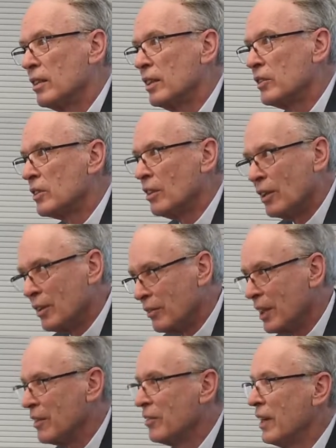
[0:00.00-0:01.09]
There's a lot of
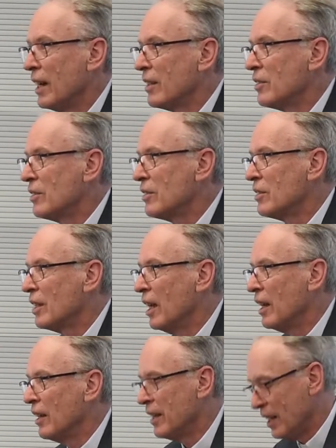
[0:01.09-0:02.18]
other facts
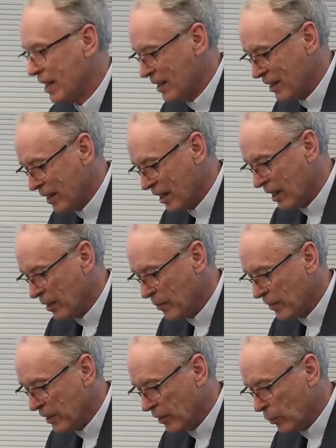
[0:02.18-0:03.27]
there
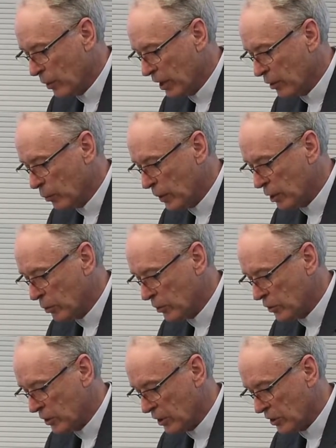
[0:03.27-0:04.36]
in a
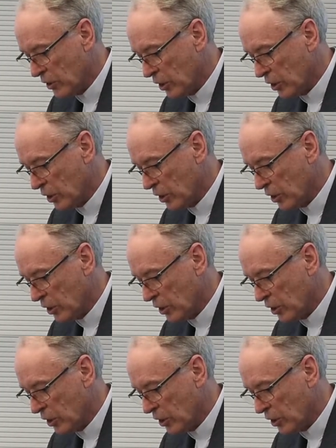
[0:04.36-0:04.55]
well-researched